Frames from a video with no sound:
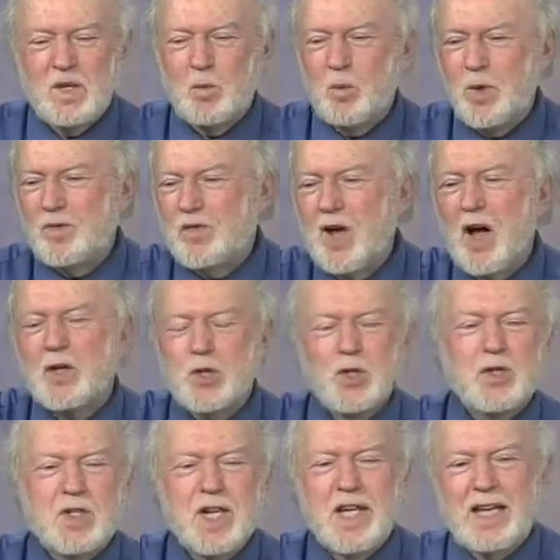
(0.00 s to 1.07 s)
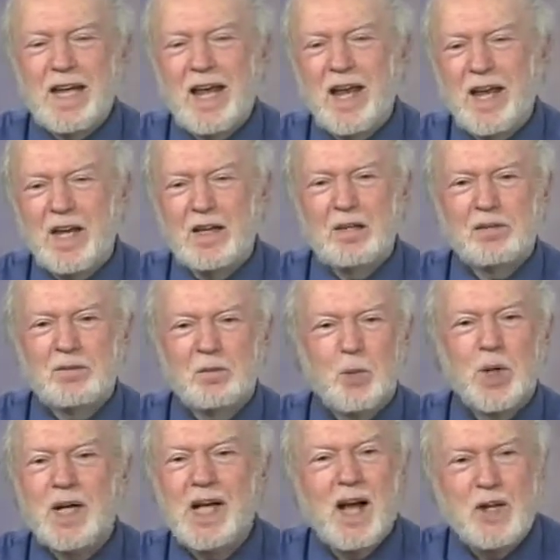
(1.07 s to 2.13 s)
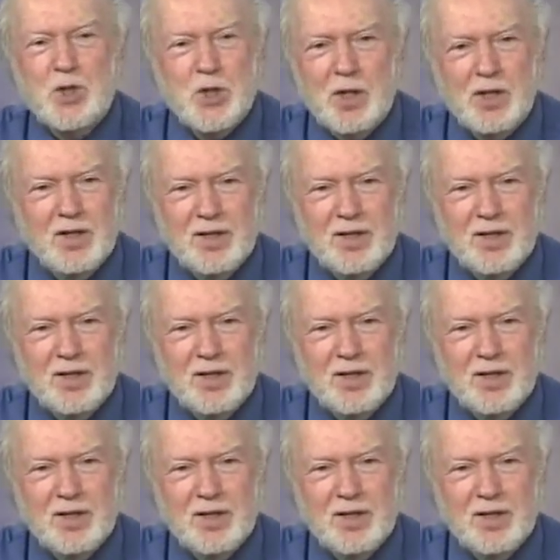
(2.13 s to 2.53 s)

we've got your D N A, we got you.